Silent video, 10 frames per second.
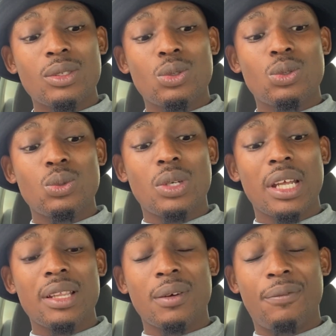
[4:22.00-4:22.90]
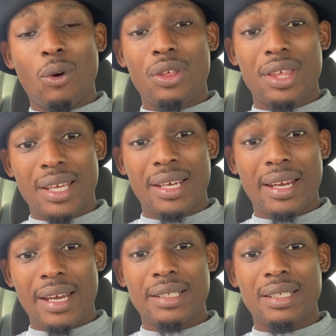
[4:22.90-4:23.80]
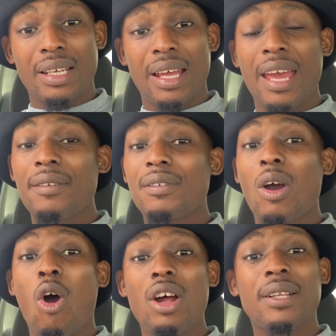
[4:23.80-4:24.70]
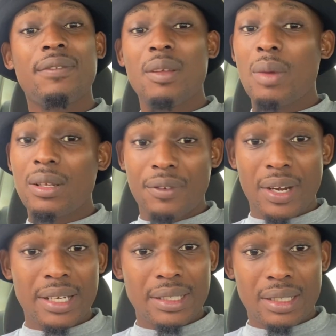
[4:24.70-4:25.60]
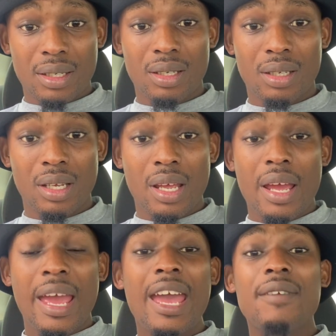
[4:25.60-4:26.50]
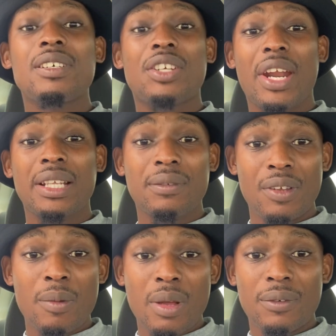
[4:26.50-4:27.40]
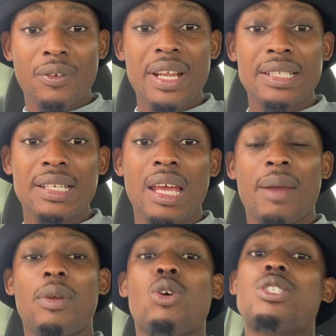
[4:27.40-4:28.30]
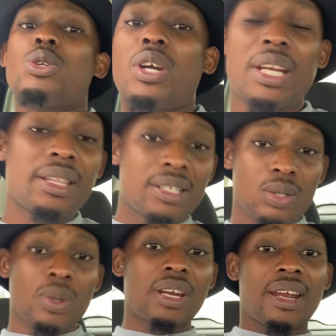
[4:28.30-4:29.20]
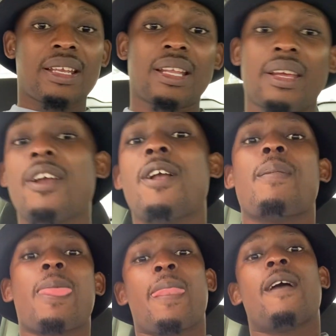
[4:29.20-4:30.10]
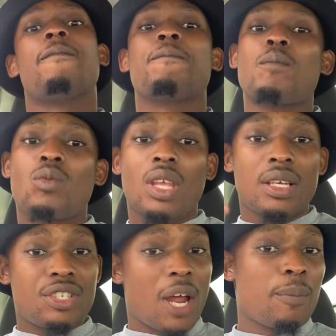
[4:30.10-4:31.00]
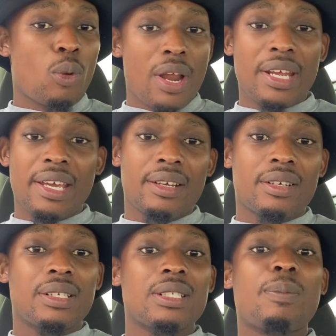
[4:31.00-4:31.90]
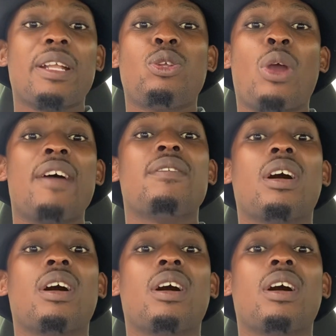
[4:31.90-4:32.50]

Dude, the fourth thing, guys, have hot female friends. Have attractive female friends. Because look at it this way, right? shop you want to get girls but you have